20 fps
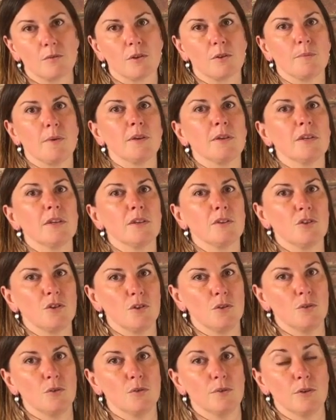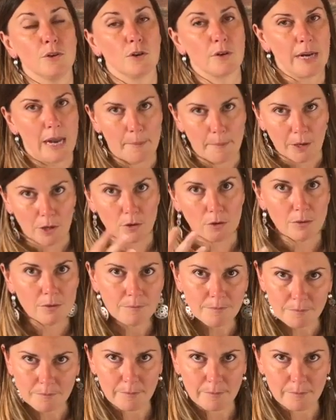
responding to your chemical